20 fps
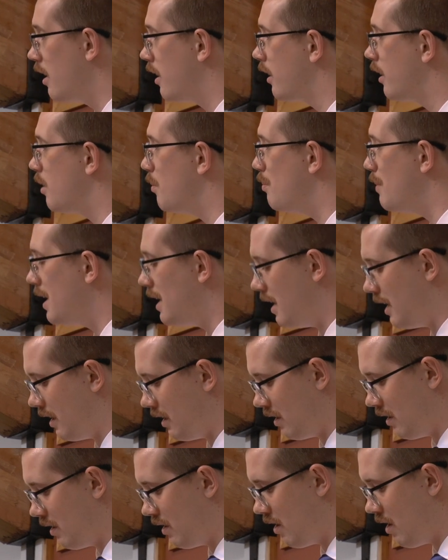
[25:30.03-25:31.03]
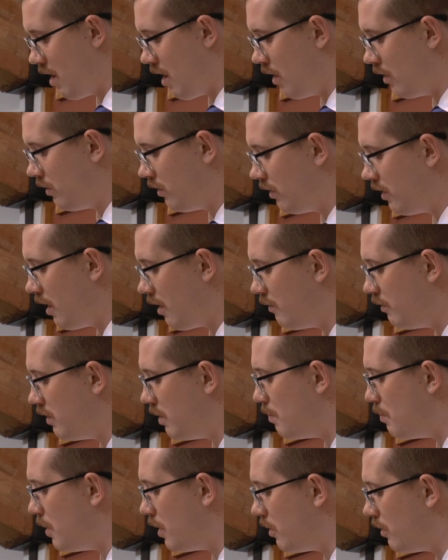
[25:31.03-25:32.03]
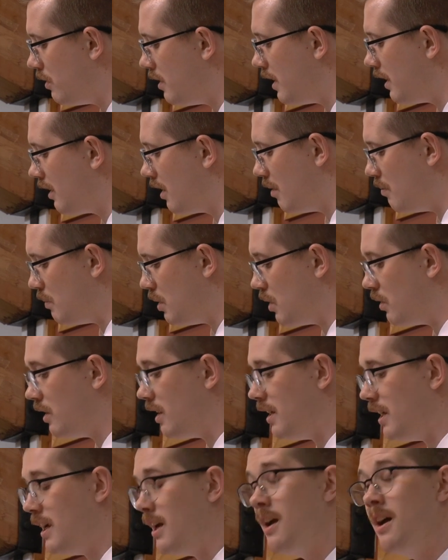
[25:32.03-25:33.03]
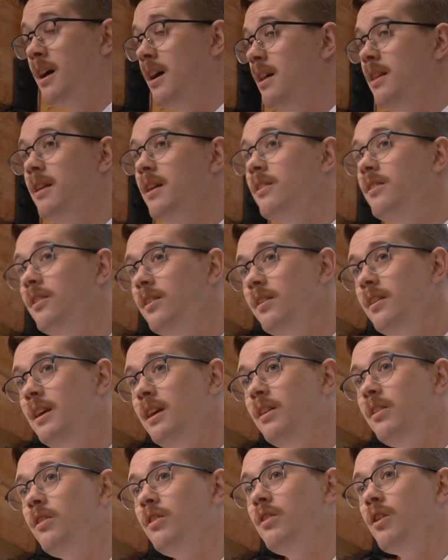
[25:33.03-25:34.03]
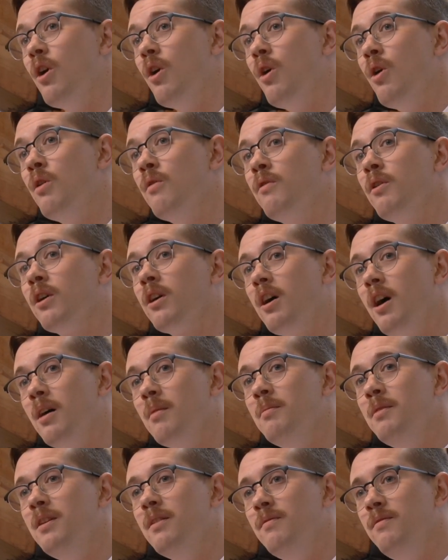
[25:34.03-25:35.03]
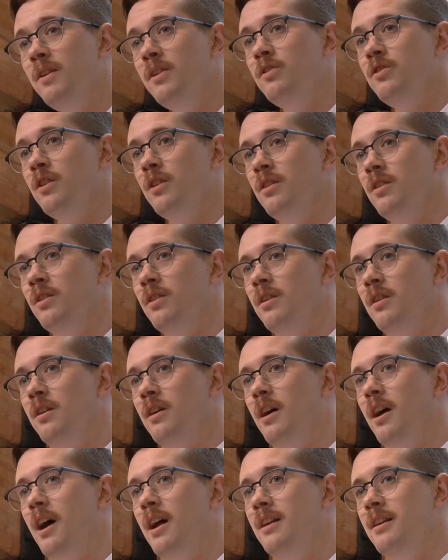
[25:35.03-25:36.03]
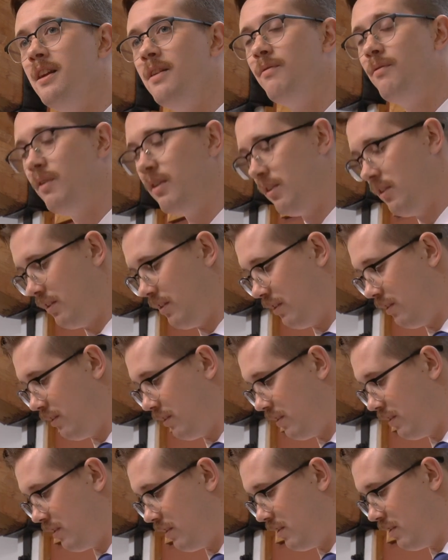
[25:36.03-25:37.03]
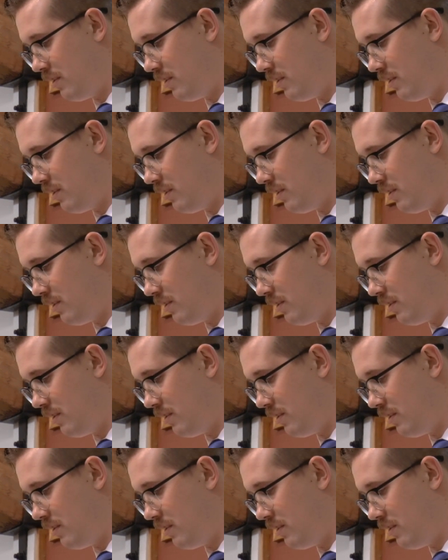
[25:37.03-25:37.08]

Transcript: committing ourselves to building community that seeks to overcome division and differences.